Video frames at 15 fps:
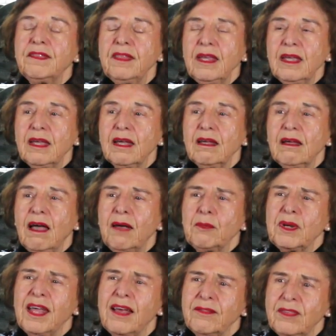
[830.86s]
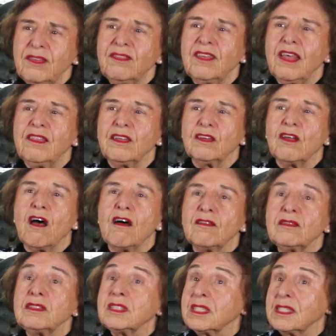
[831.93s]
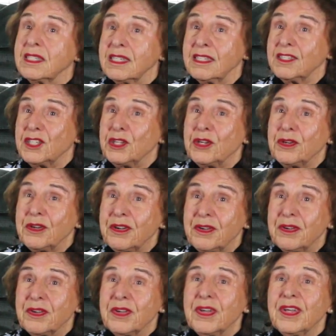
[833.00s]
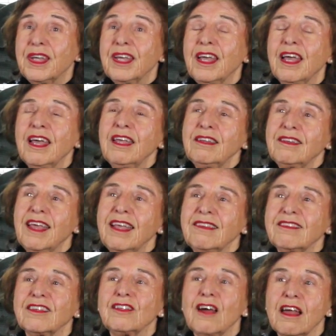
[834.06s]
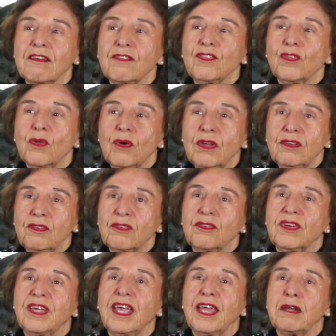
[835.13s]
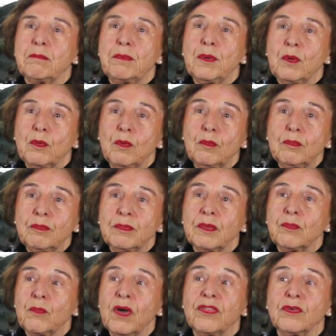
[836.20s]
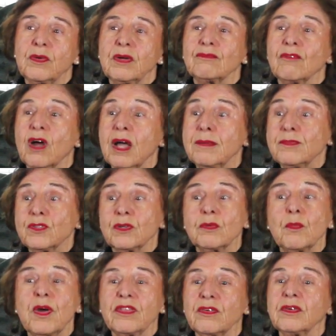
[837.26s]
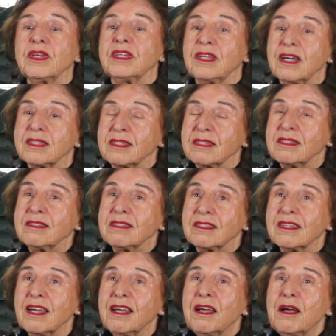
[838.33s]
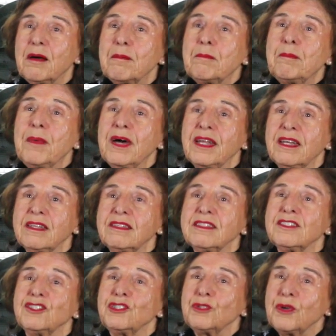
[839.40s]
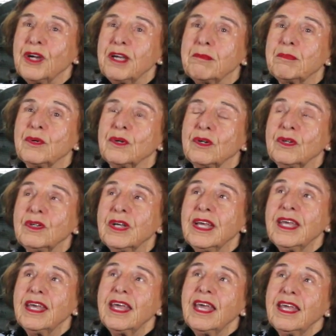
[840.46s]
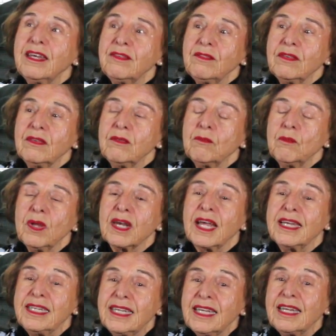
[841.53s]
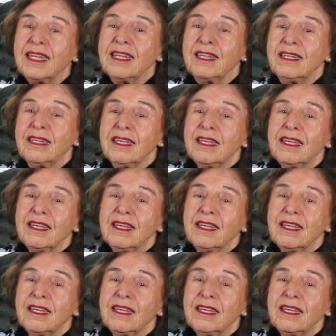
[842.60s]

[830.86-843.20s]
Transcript: think I would have to say the novel is easier. Mm. It takes a lot of thought to create a poem, whether it rhymes or whether it doesn't, but it's enjoyable. And when I did it,